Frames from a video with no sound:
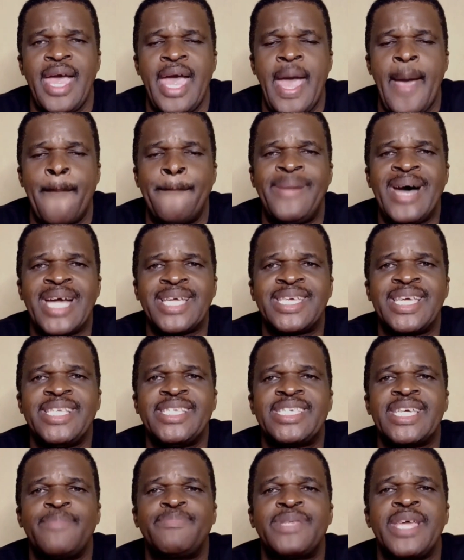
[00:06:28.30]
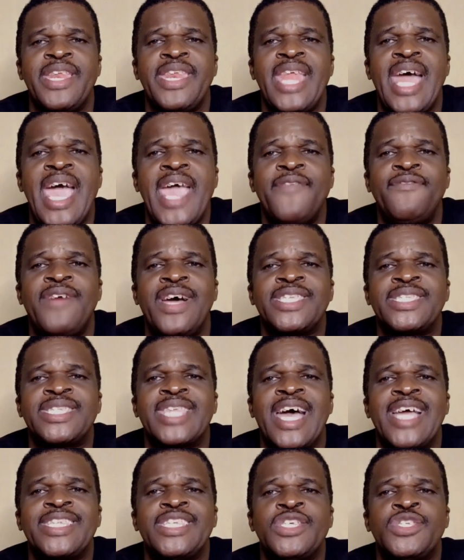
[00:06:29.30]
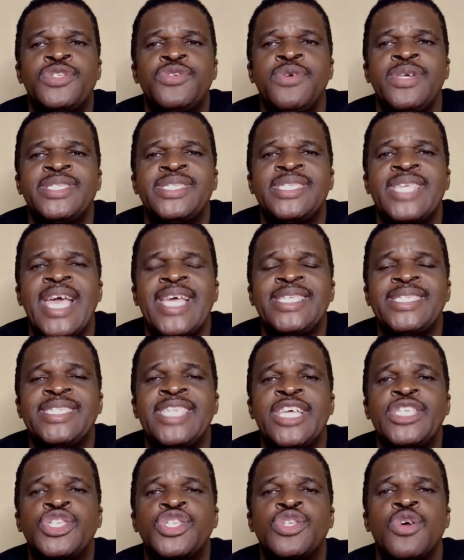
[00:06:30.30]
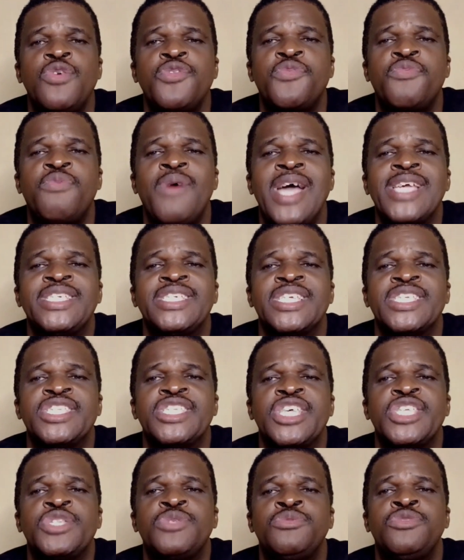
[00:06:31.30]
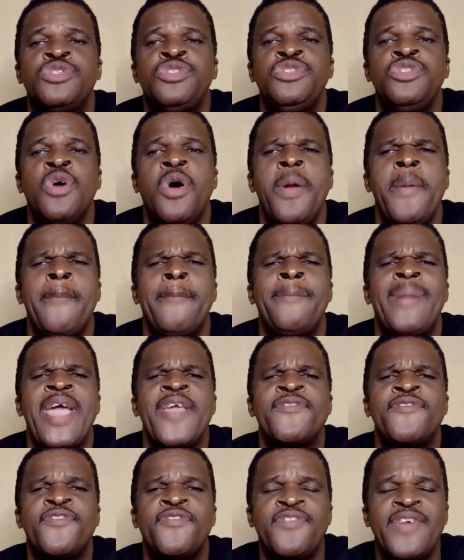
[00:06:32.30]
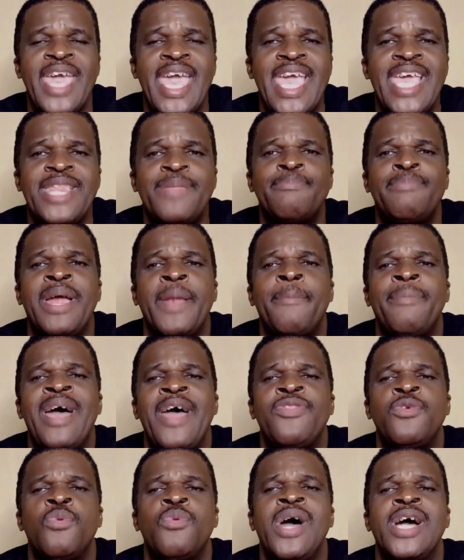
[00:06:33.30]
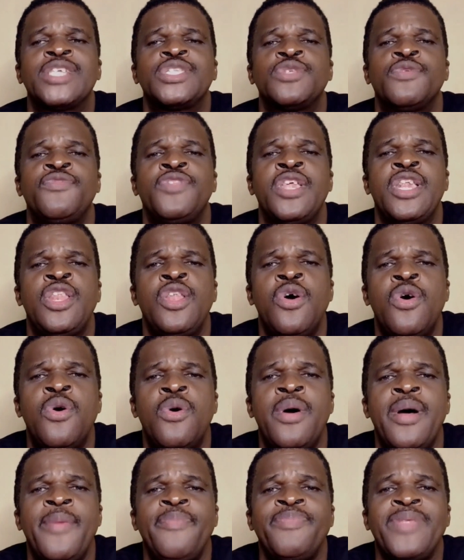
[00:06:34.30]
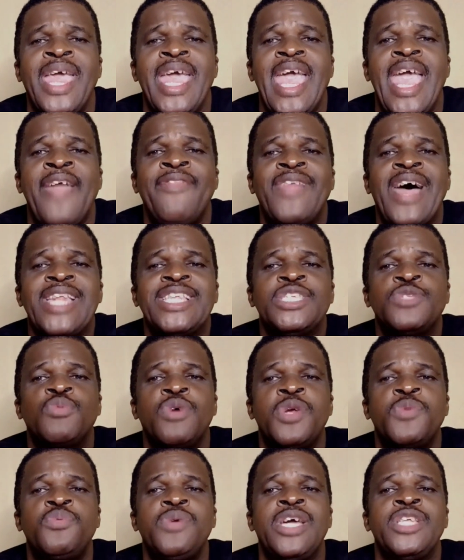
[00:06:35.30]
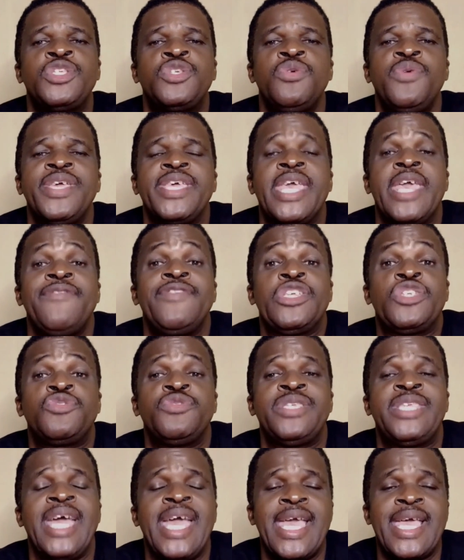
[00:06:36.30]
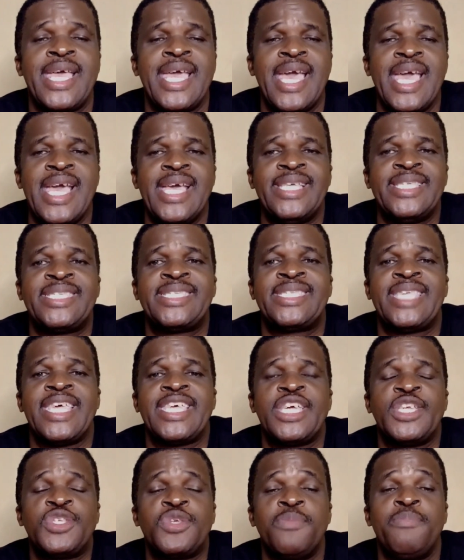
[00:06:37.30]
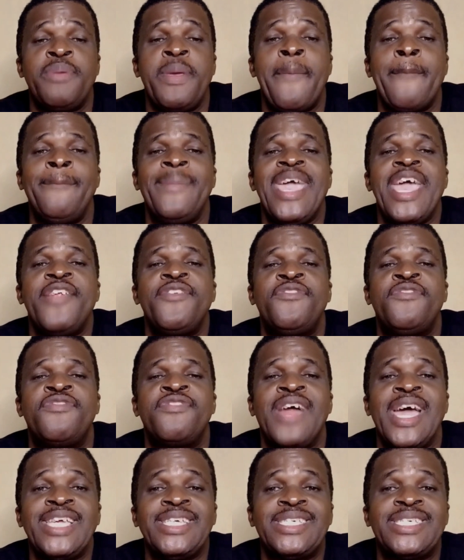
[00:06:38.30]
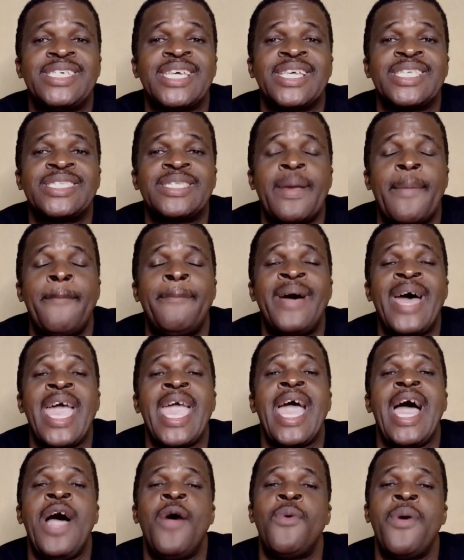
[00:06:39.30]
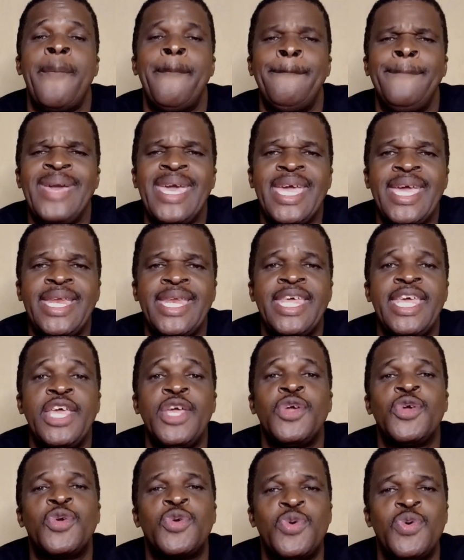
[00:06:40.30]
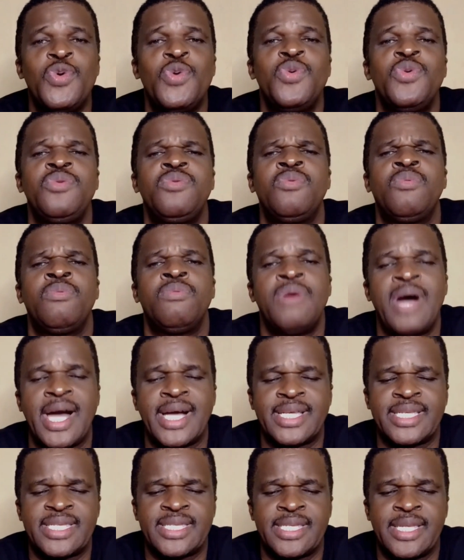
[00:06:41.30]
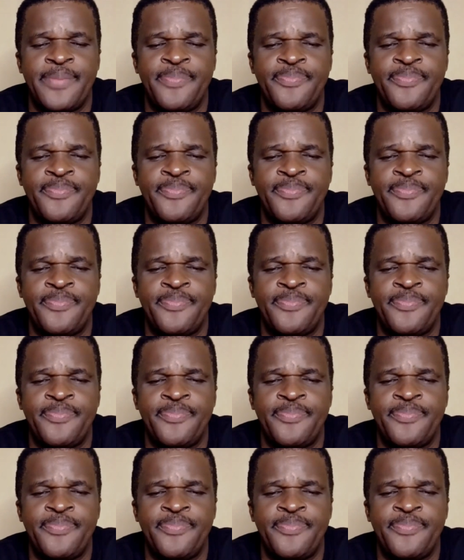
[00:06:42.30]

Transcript: Back in chapter 9, verse 32, it says they sought righteousness not by faith, but by the works of the law. And that is what we are doing even today, seeking to be made righteous by our many good works.